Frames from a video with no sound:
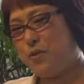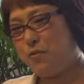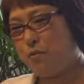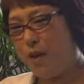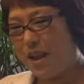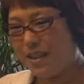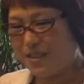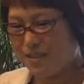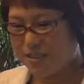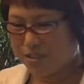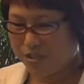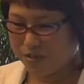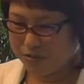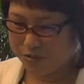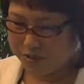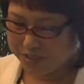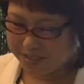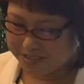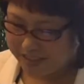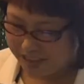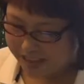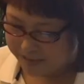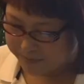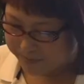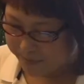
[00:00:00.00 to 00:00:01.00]
we want to
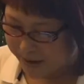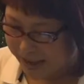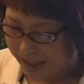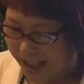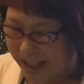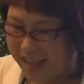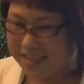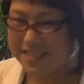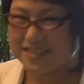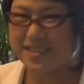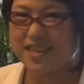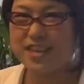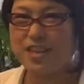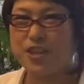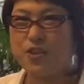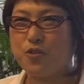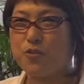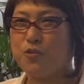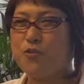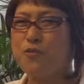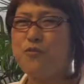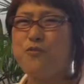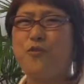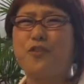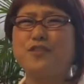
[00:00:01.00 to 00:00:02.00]
start by asking
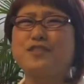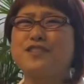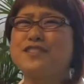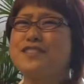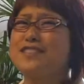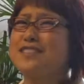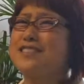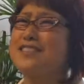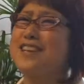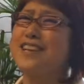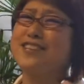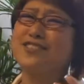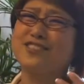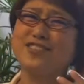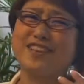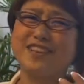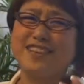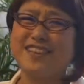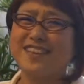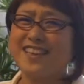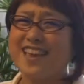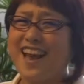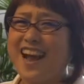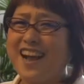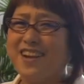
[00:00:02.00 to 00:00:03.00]
you, for such
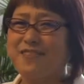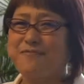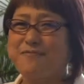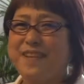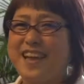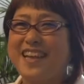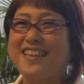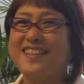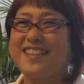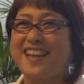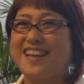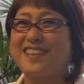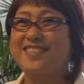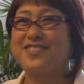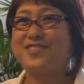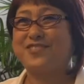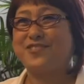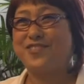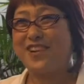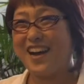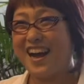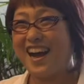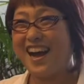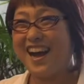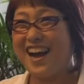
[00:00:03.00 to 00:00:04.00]
a young man as
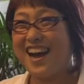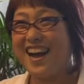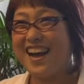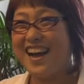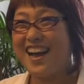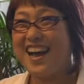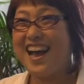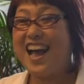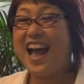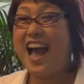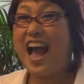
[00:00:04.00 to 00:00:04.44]
you are,